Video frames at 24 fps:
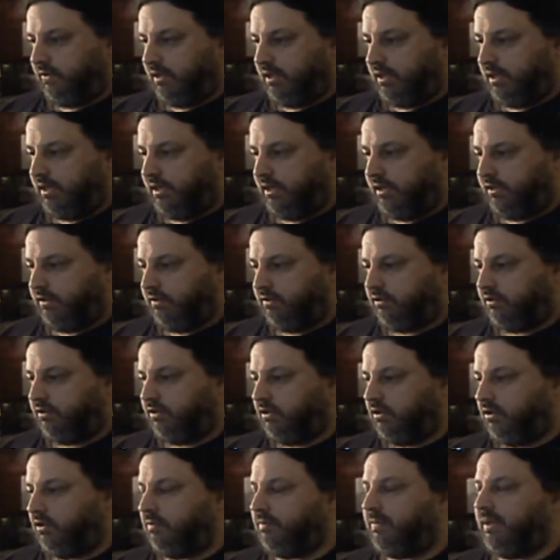uh,
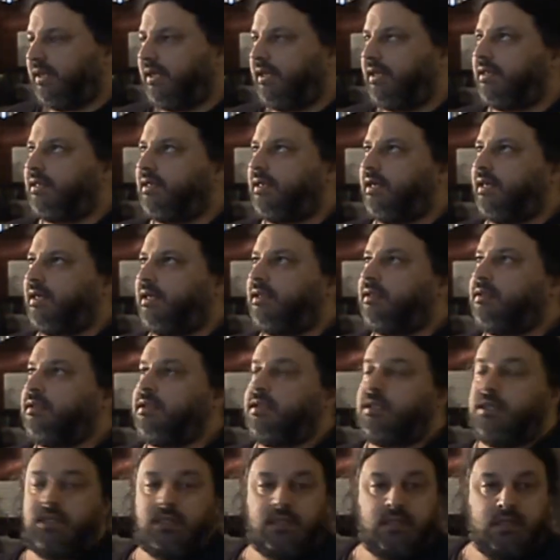YouTube and uh,
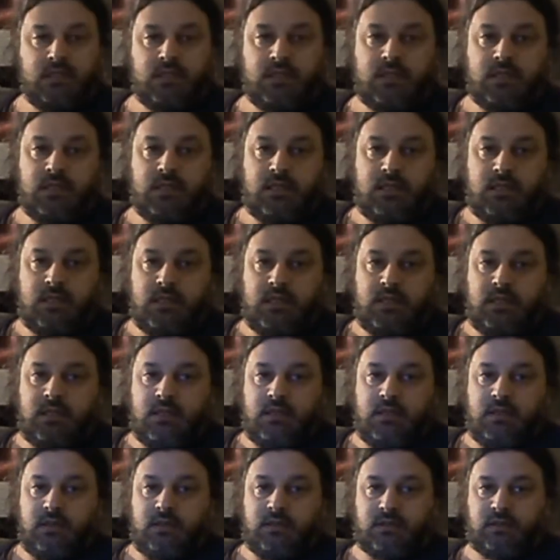
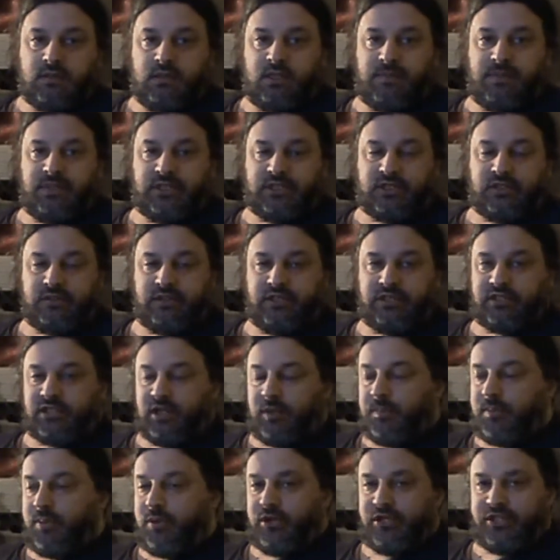slowly but surely
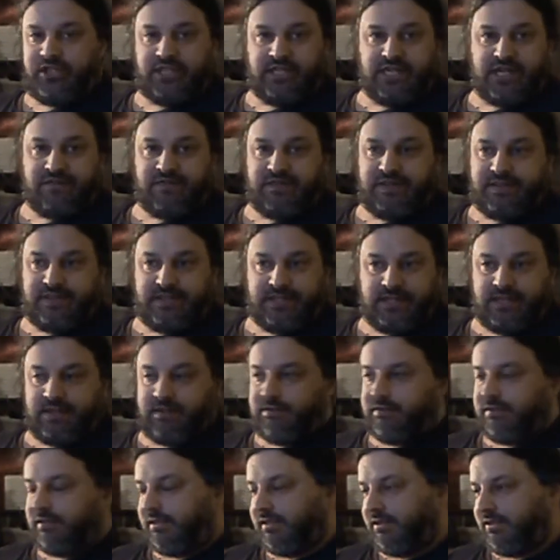start pushing everything
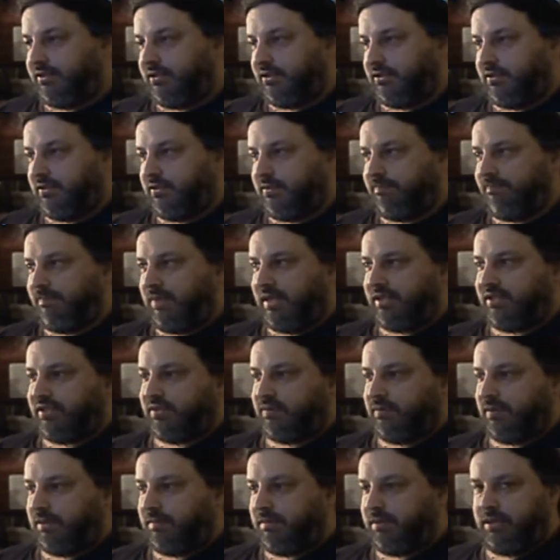out. So that's
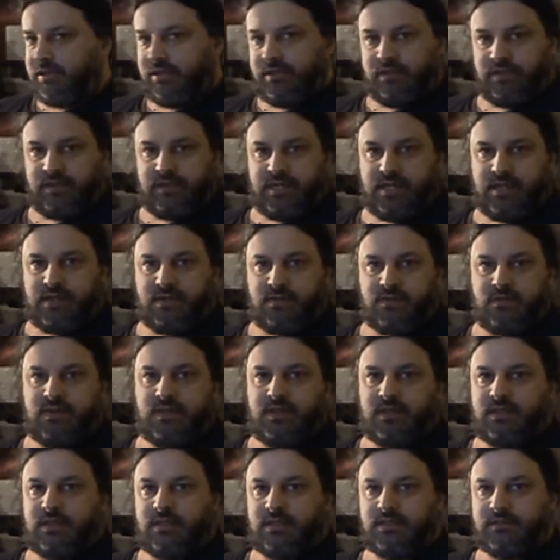what I'm going to do now.
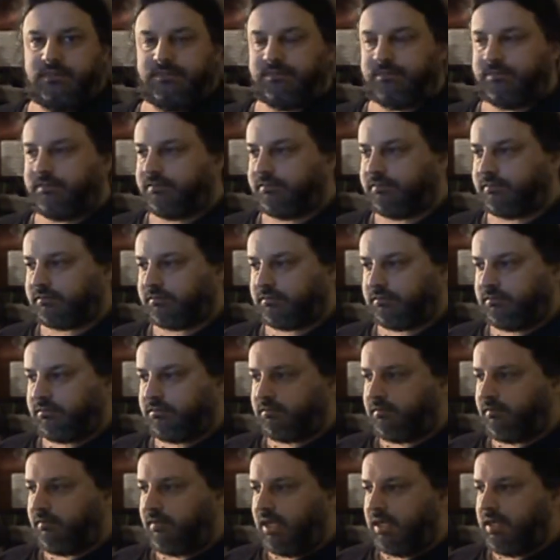
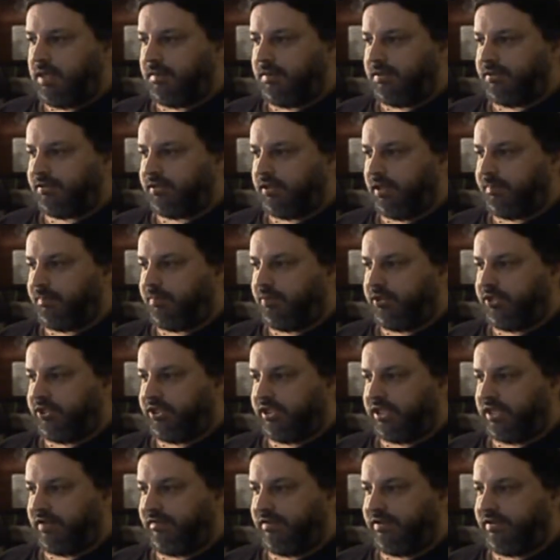I'm going to start
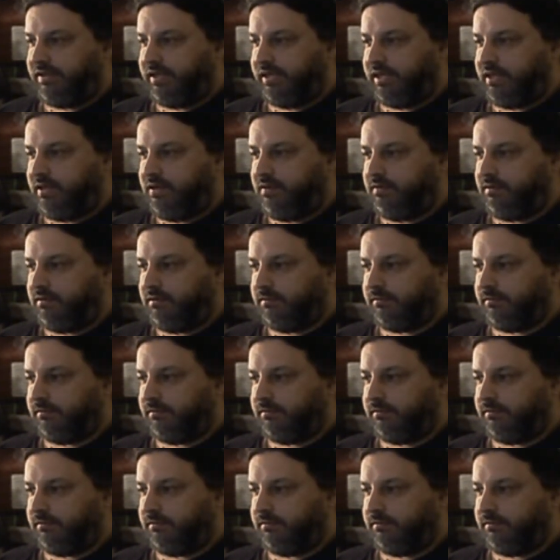pushing everything out.